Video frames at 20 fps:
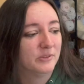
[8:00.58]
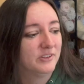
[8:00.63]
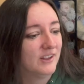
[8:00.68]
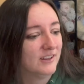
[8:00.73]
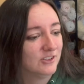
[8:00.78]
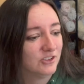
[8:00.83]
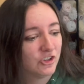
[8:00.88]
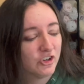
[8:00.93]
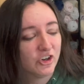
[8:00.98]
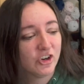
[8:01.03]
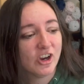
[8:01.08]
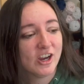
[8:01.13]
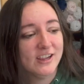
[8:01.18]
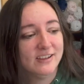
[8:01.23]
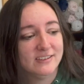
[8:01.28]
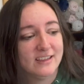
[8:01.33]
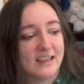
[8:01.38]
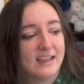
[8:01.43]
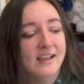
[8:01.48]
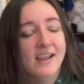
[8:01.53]
That is
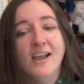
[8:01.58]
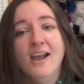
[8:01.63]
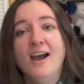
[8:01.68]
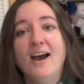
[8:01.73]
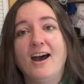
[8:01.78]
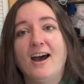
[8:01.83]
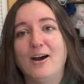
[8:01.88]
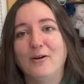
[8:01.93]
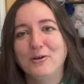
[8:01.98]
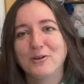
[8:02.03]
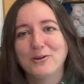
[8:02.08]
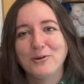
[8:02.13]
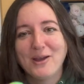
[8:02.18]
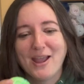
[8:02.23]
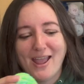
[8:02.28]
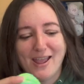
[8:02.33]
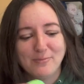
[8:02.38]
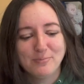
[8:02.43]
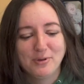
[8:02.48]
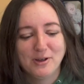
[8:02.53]
crazy. Uh, we'll go
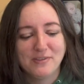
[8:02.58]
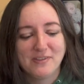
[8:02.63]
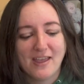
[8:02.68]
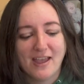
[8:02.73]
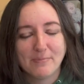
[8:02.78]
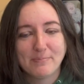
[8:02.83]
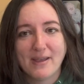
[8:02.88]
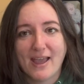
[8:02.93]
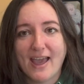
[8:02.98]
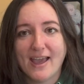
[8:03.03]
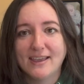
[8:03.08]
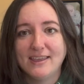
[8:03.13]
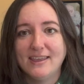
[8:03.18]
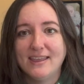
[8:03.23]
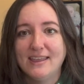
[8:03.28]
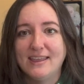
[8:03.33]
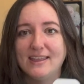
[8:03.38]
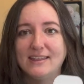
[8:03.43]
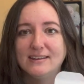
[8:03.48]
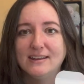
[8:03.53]
ahead and put that back
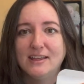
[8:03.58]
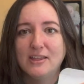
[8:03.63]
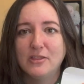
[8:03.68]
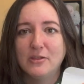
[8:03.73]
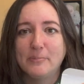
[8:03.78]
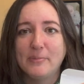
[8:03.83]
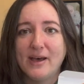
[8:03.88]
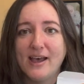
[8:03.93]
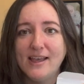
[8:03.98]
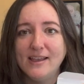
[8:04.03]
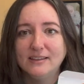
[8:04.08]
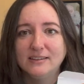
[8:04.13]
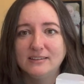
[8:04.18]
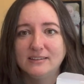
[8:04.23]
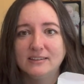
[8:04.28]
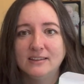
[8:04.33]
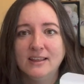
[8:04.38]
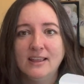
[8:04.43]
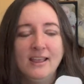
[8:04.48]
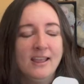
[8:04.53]
in the
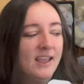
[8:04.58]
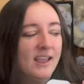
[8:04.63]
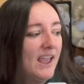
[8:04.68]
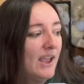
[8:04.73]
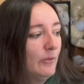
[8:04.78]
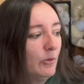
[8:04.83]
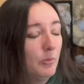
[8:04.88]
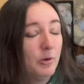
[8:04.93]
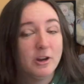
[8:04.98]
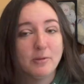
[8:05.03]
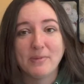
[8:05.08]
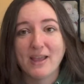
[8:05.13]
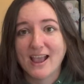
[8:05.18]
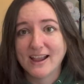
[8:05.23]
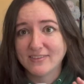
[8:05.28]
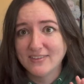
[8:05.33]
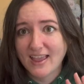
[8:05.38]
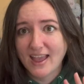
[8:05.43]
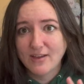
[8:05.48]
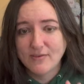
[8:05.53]
box and we'll put it back
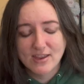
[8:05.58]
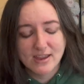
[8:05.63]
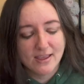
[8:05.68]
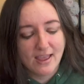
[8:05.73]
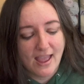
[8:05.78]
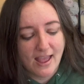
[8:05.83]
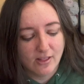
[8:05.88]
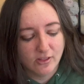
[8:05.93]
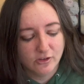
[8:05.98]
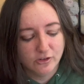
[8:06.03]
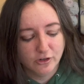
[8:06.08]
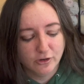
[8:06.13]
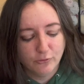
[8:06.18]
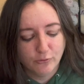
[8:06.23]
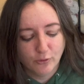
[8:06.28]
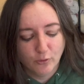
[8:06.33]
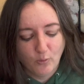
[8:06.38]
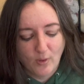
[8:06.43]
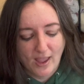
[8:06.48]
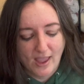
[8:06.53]
in the advent calendar
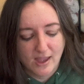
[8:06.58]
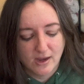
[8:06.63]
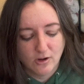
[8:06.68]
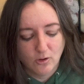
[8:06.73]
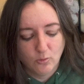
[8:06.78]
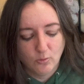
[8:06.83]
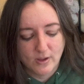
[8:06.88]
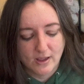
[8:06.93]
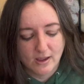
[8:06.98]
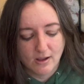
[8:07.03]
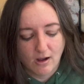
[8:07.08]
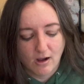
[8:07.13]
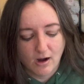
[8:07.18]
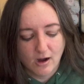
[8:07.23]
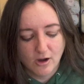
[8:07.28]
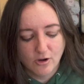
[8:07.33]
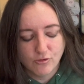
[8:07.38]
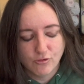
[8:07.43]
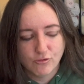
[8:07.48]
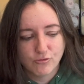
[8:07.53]
for when we
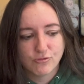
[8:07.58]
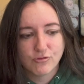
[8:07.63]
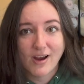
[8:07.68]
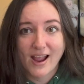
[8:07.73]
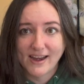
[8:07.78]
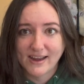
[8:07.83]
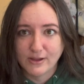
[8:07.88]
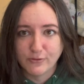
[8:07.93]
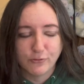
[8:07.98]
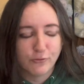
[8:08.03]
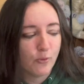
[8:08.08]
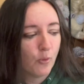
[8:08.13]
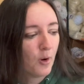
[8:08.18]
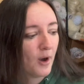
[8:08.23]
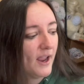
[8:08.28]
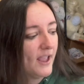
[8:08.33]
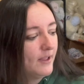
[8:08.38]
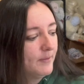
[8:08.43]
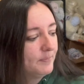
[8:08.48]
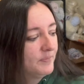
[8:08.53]
are ready for
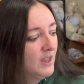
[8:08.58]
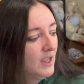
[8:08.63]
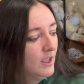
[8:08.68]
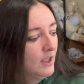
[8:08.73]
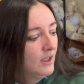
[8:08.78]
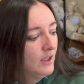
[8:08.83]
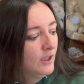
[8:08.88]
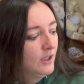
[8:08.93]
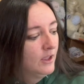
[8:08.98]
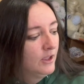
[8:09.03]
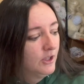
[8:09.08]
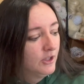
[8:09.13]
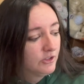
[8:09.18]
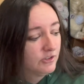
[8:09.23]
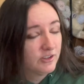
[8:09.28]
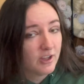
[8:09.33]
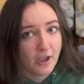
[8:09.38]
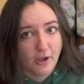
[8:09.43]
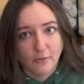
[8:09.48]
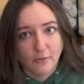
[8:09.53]
it. So